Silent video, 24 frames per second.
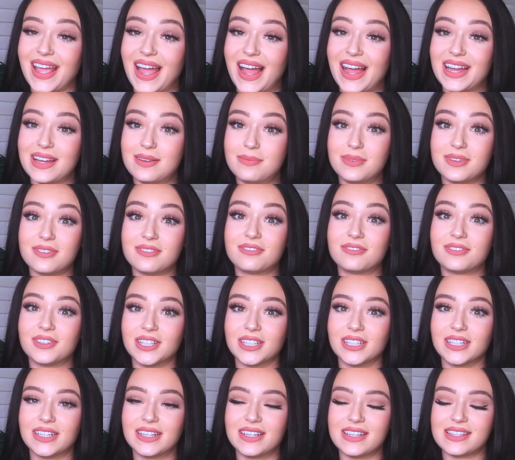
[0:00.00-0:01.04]
I'd be
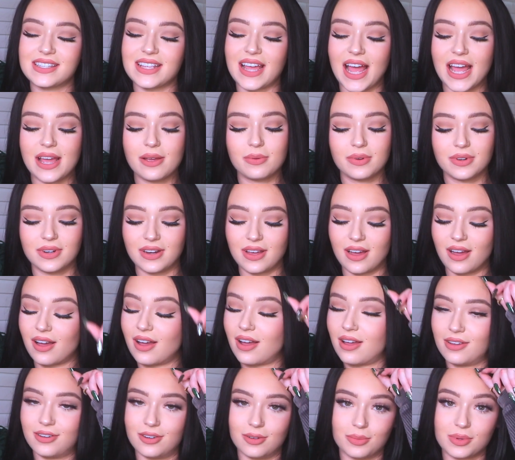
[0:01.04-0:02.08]
furious. I would
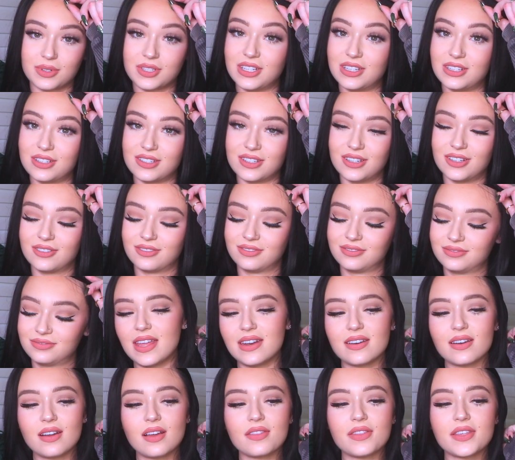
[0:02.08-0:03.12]
100% sue.
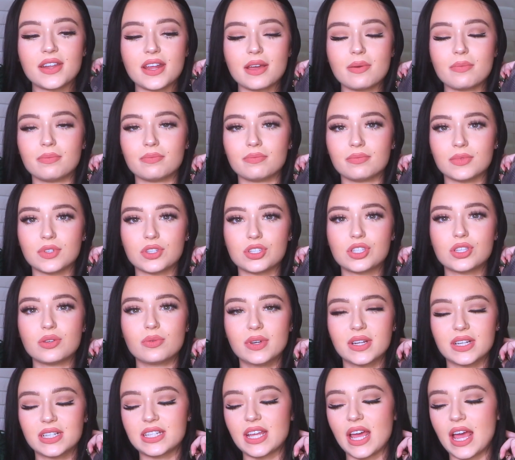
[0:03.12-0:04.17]
Not that I'm a
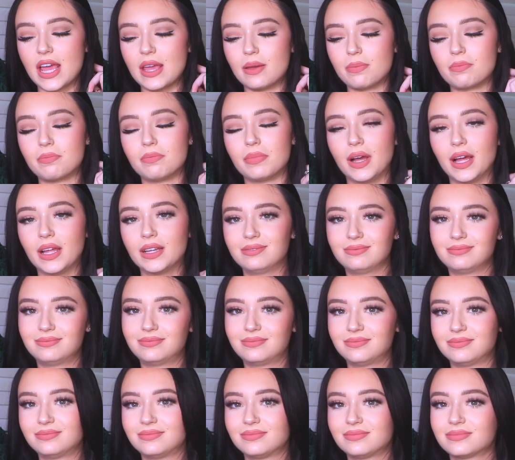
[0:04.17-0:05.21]
suing type, but
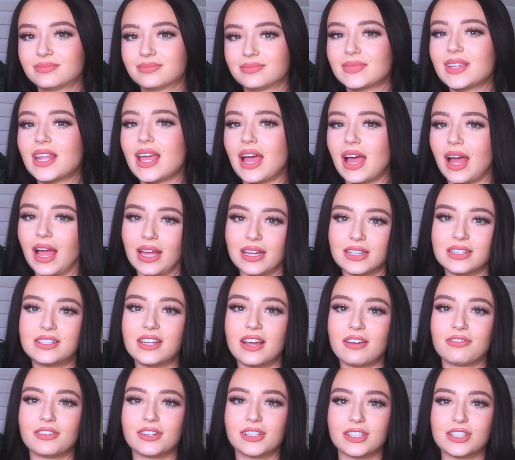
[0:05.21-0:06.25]
I
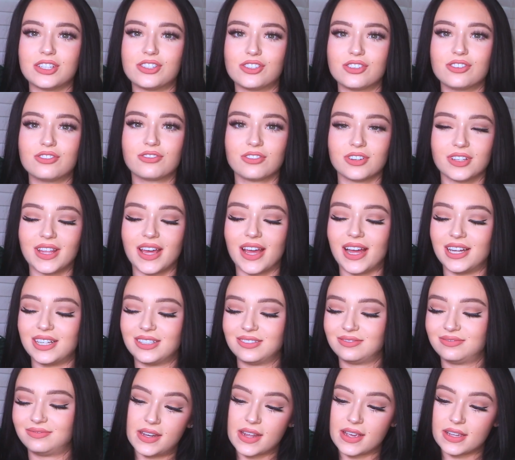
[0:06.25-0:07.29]
definitely sue for
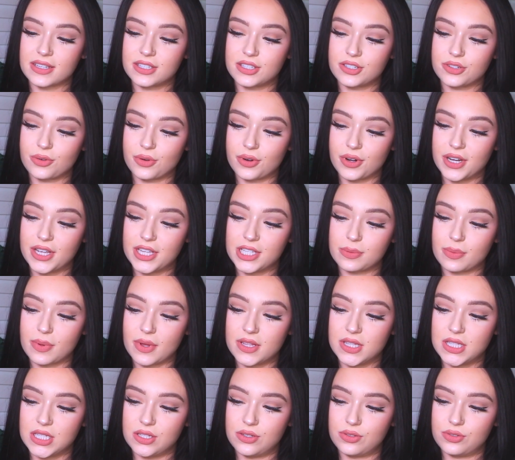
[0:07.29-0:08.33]
that. Next story is
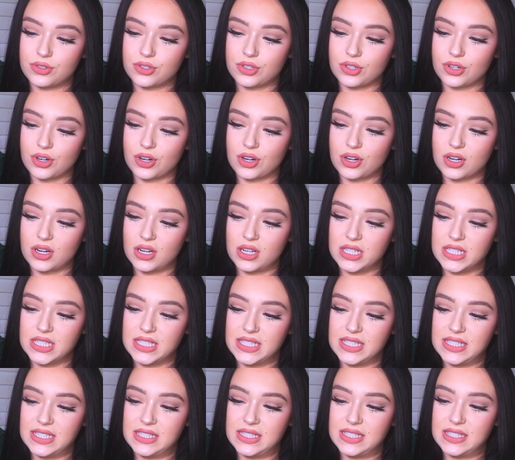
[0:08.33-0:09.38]
by the user
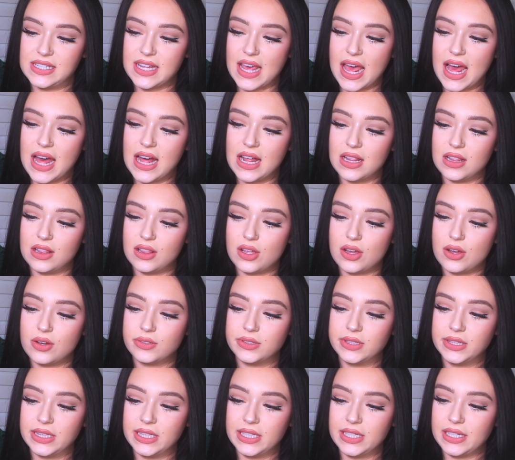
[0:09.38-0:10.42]

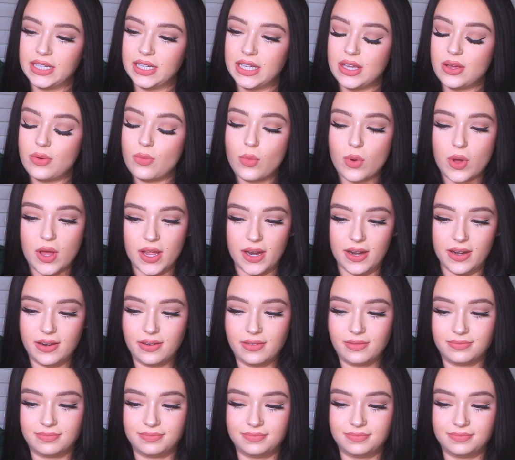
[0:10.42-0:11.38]
DaLonely1.